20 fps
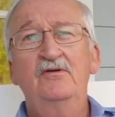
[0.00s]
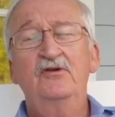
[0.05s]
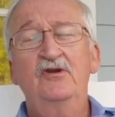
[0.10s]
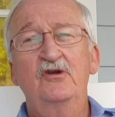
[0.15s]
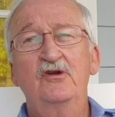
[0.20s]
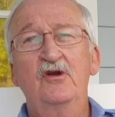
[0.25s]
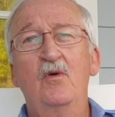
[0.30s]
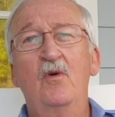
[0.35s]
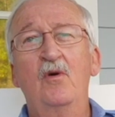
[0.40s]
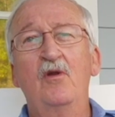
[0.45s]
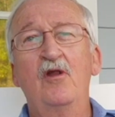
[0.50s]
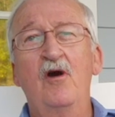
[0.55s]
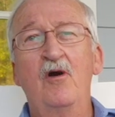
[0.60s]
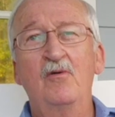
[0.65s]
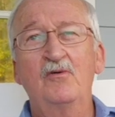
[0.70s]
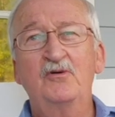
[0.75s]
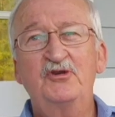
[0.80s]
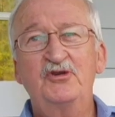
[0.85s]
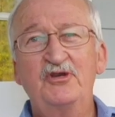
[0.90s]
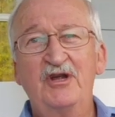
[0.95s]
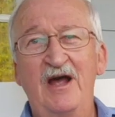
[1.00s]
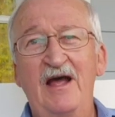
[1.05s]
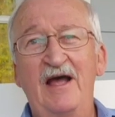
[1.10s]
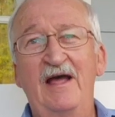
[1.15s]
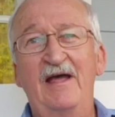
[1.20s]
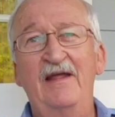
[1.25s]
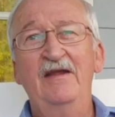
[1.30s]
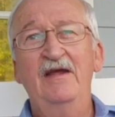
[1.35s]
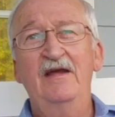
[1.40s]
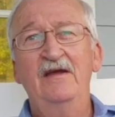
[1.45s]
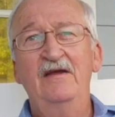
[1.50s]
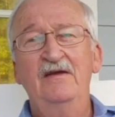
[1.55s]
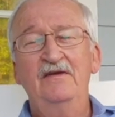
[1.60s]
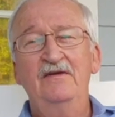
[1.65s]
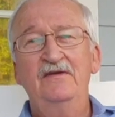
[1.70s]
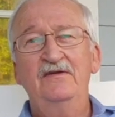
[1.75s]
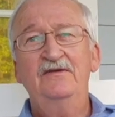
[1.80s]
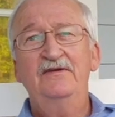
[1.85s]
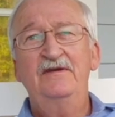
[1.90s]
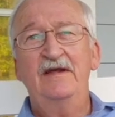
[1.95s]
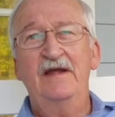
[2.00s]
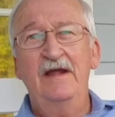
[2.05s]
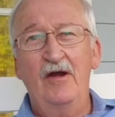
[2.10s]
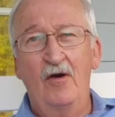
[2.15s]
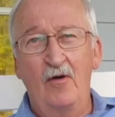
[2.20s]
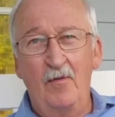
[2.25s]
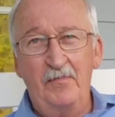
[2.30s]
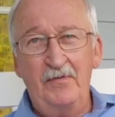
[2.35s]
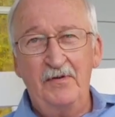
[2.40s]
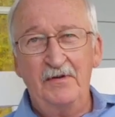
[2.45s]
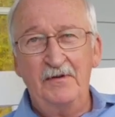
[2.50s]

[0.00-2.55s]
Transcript: to go alongside to help.